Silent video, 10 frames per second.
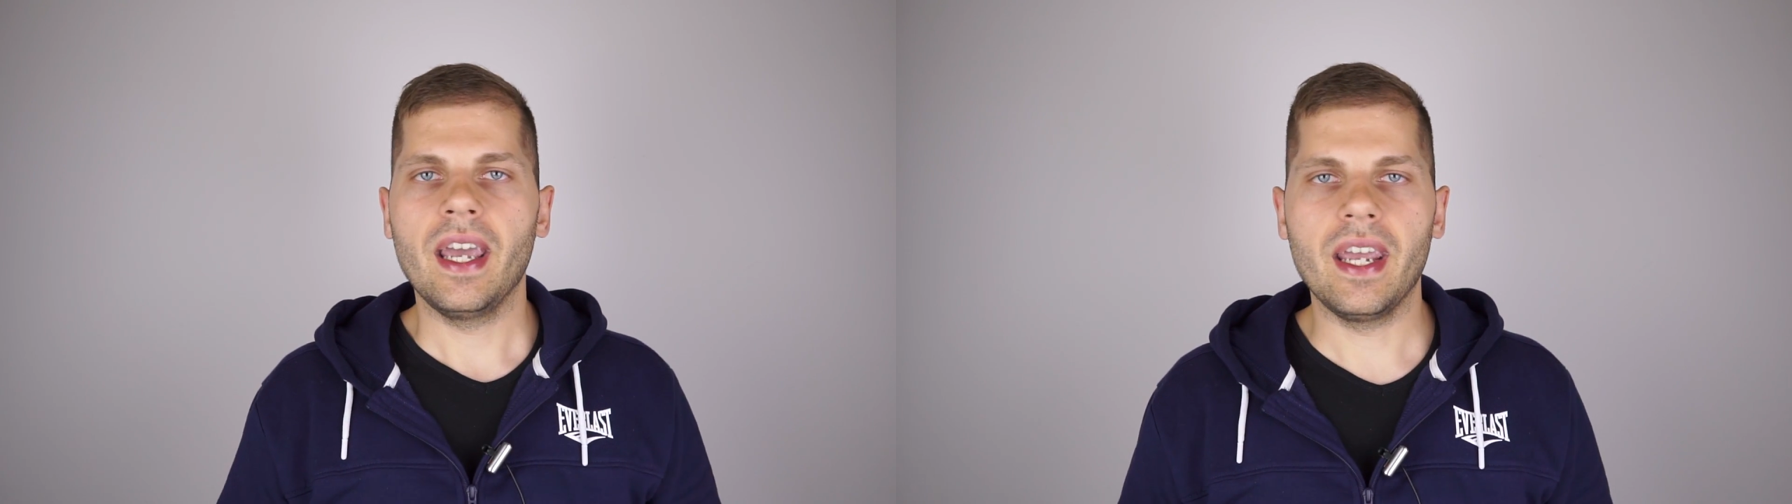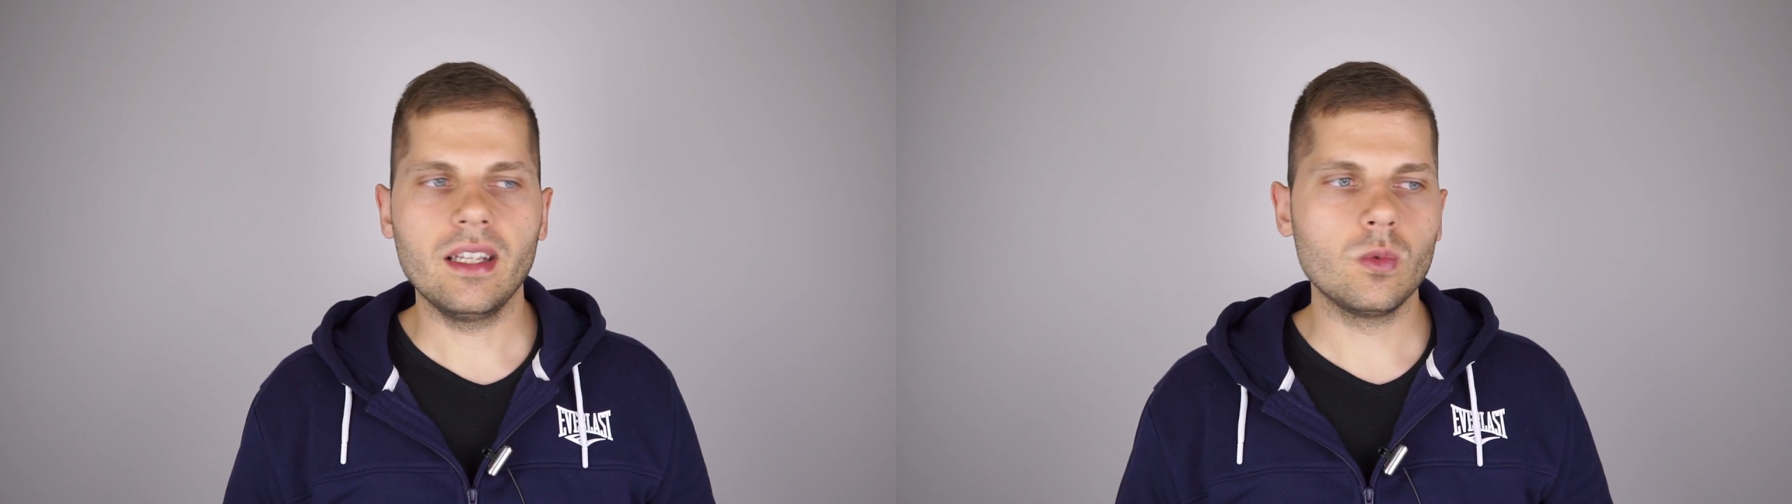
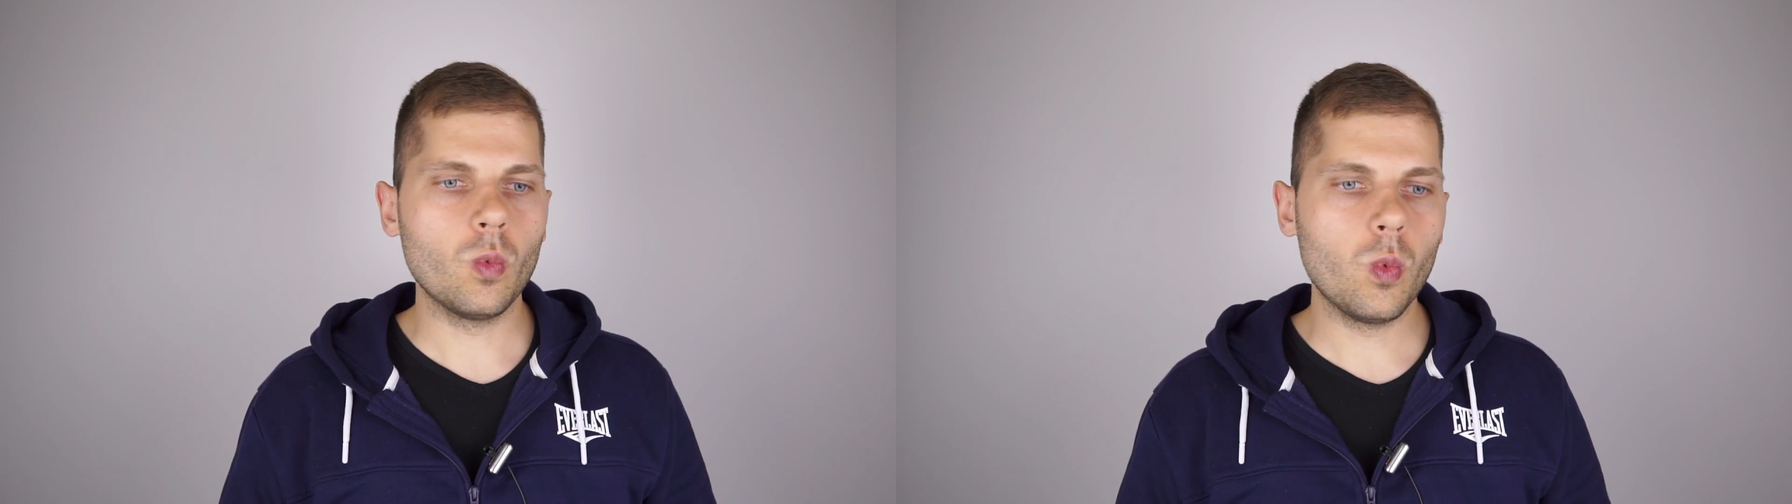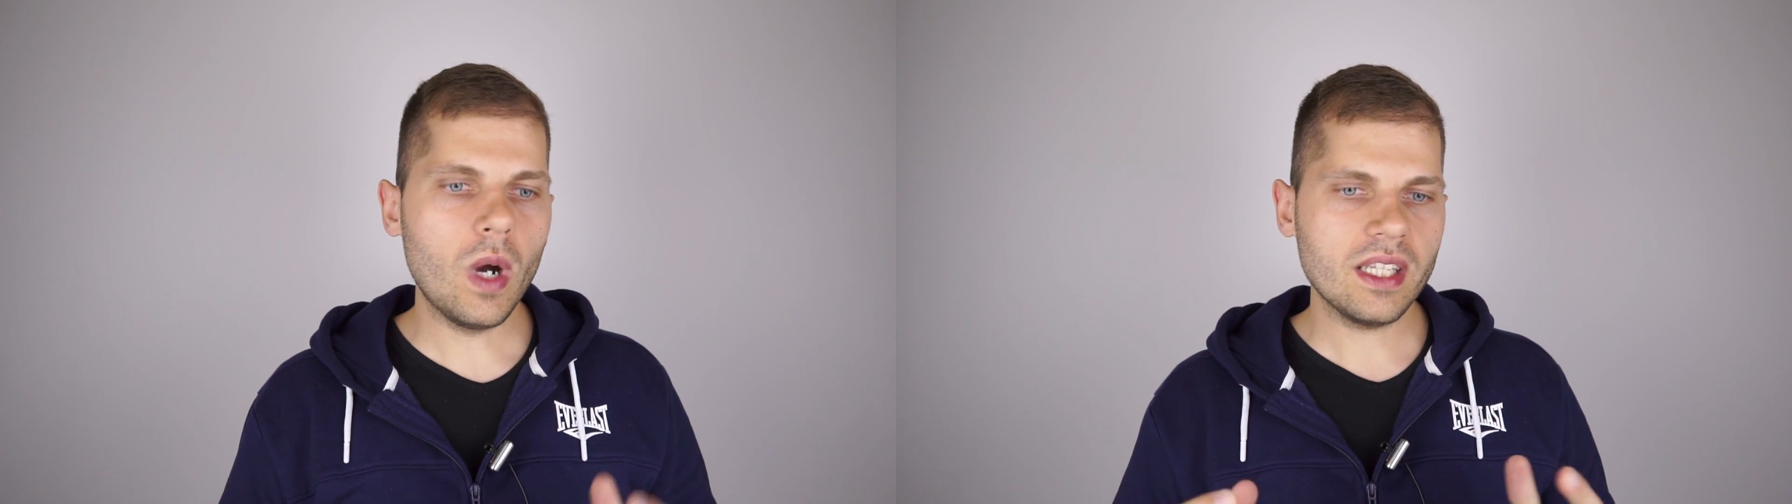And
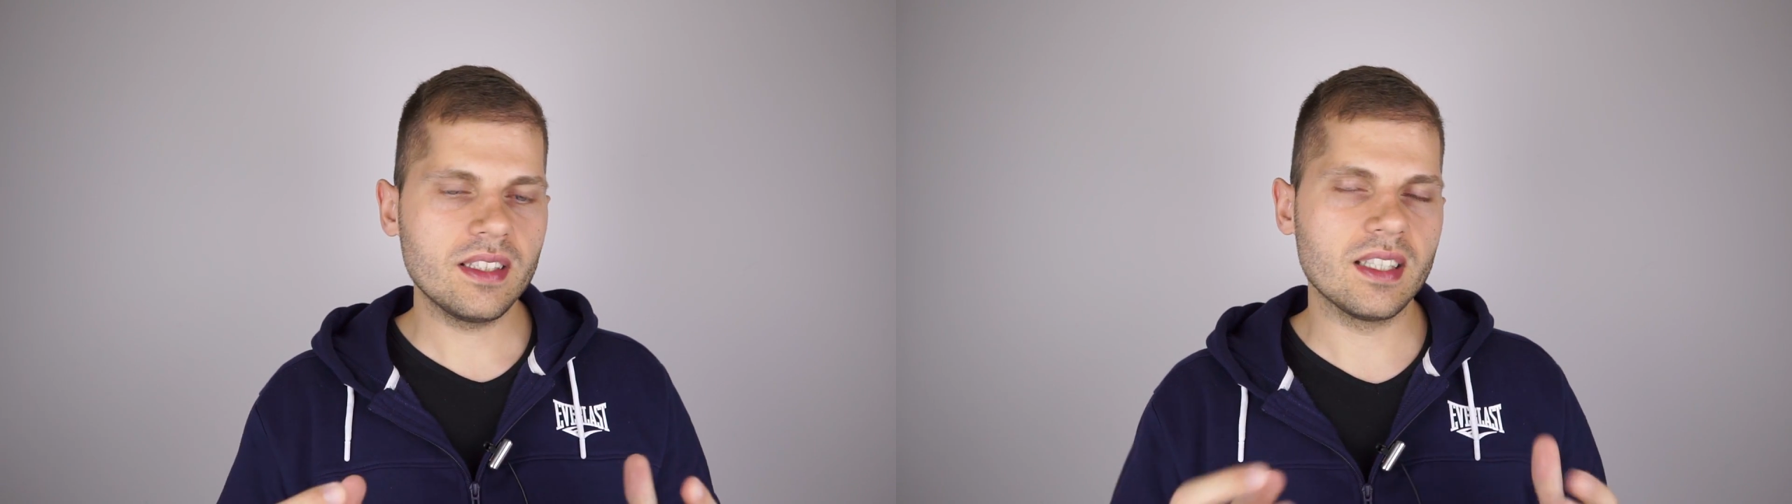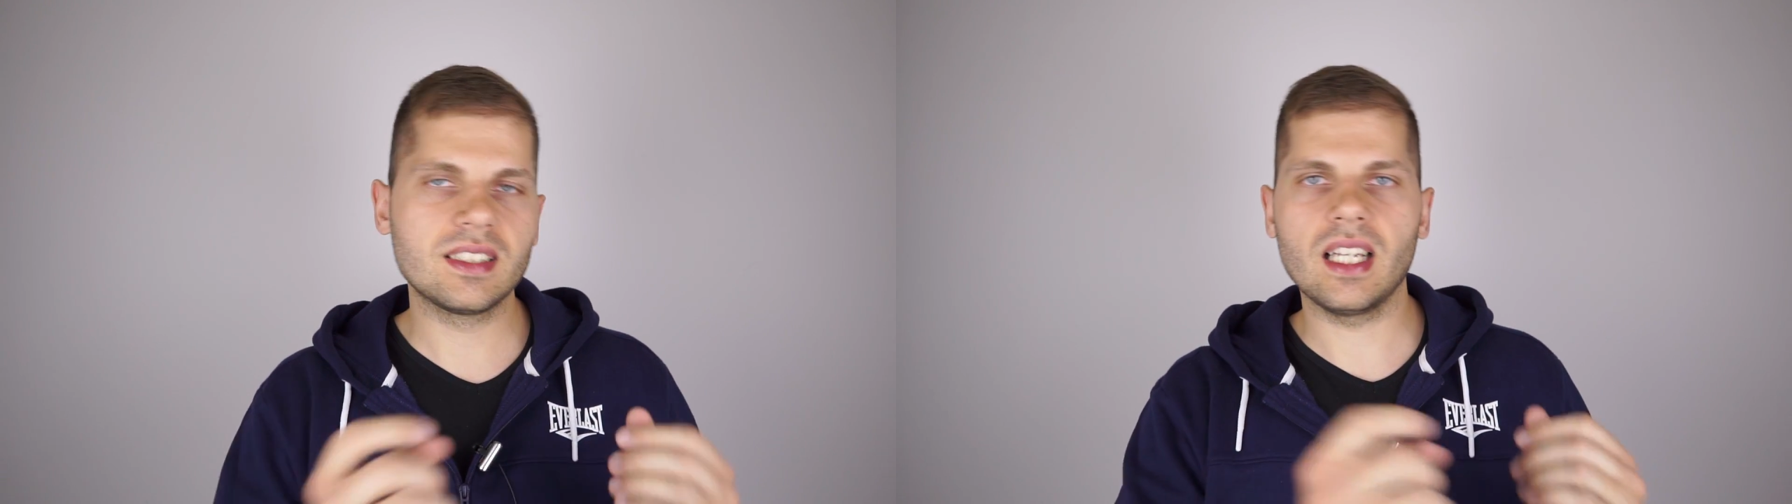
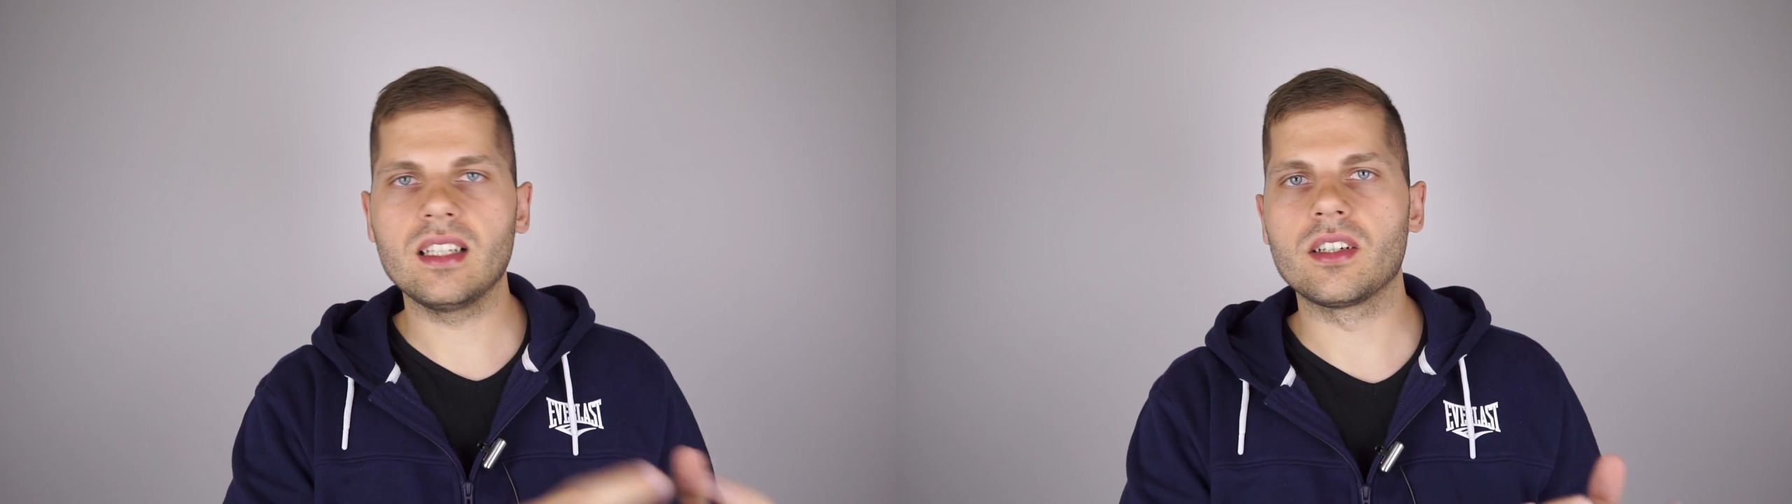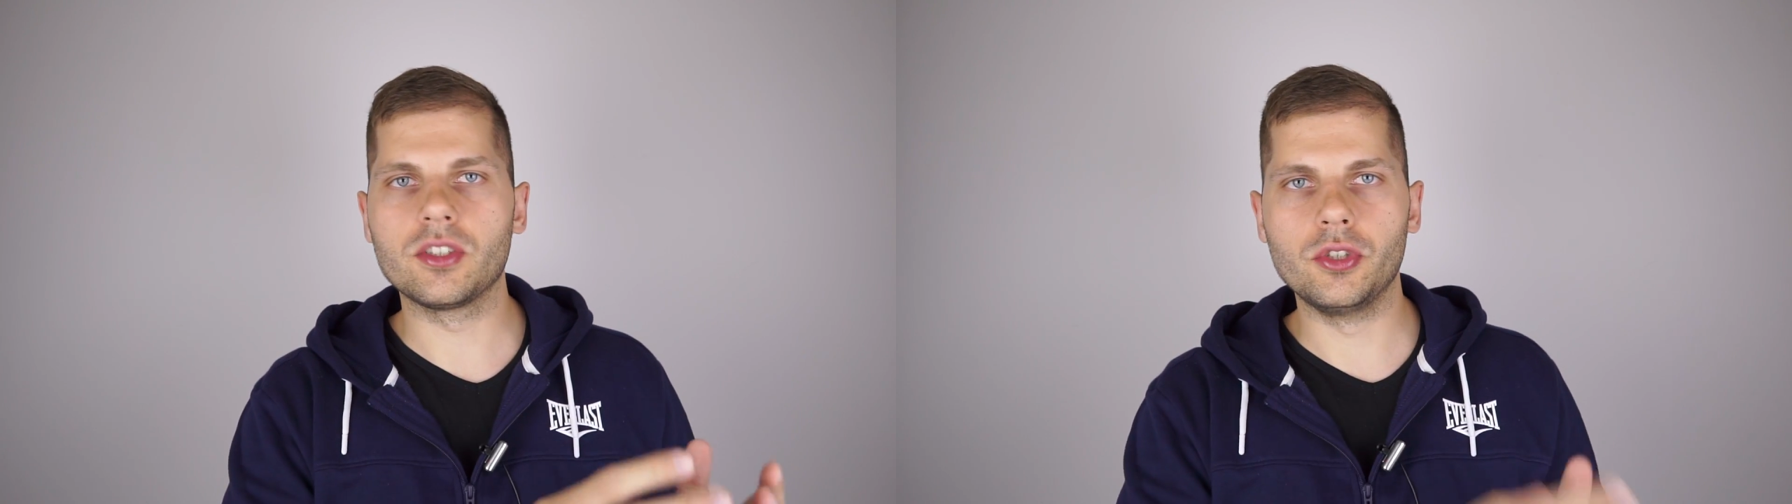what
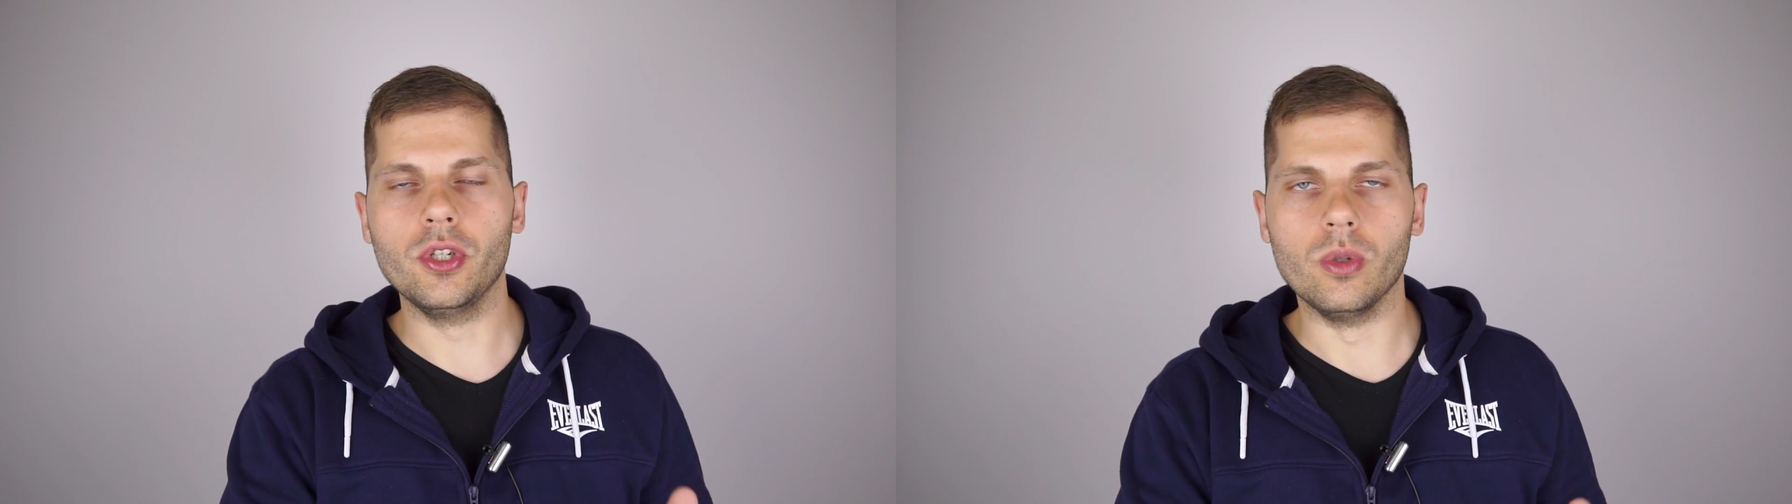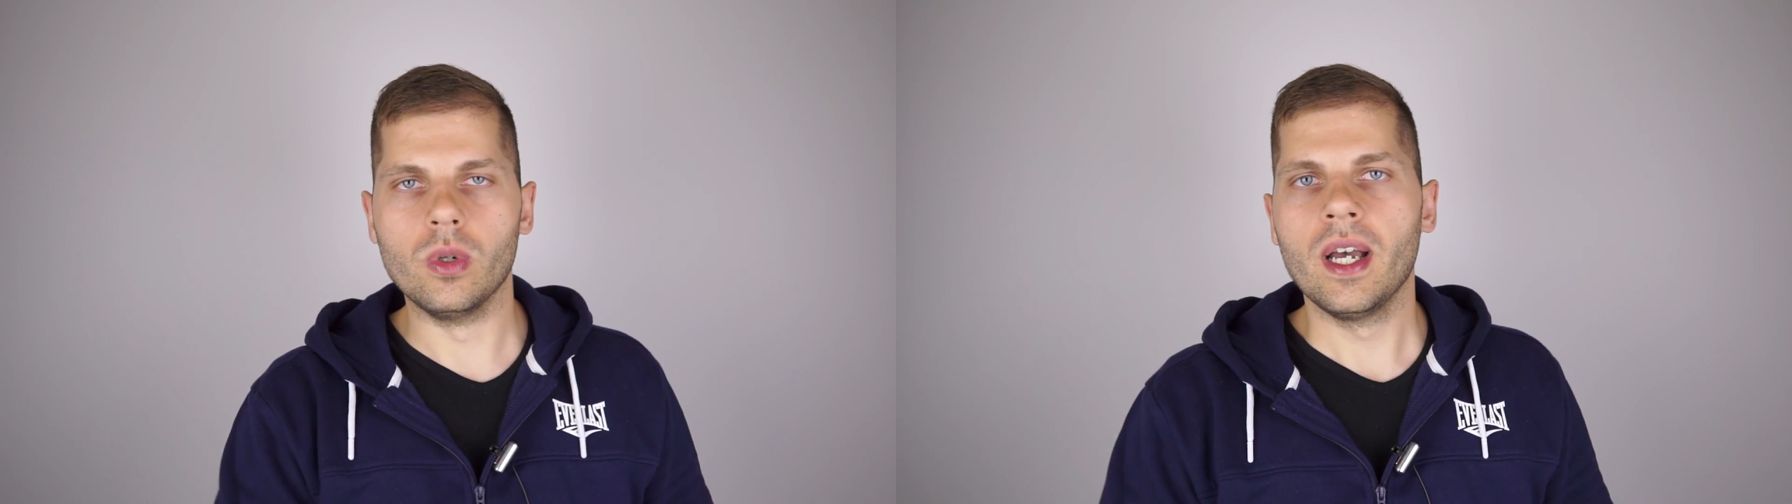sellers
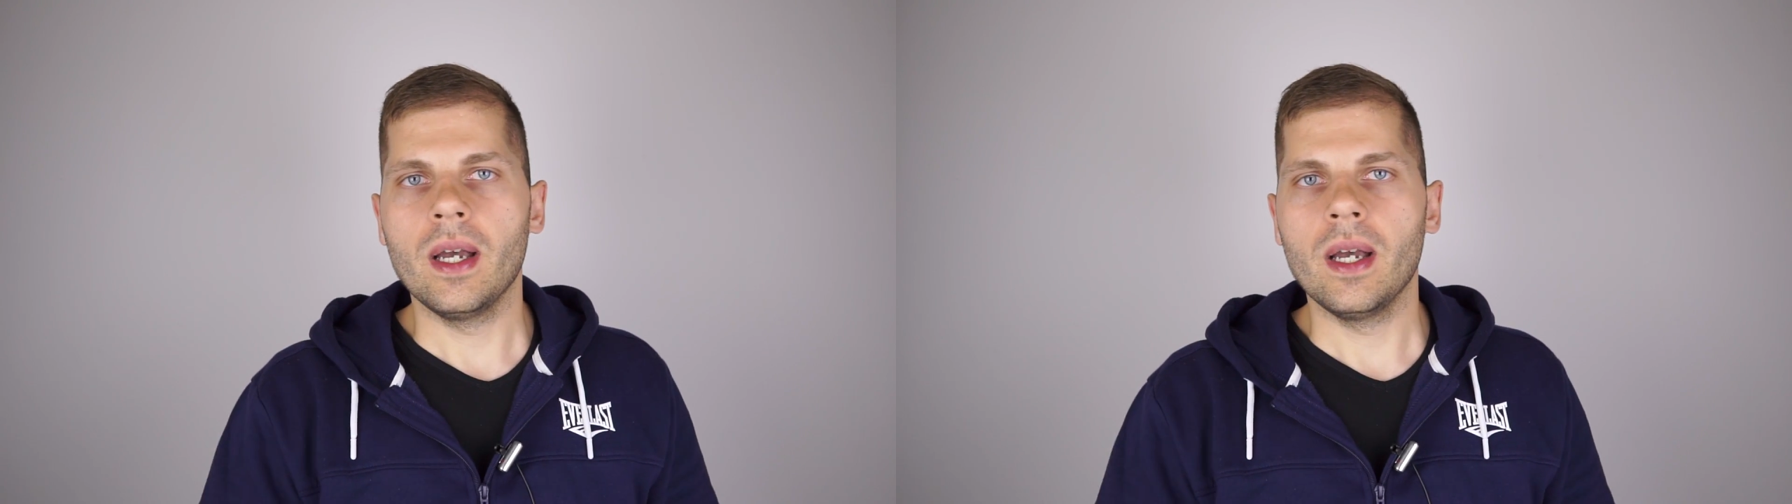do?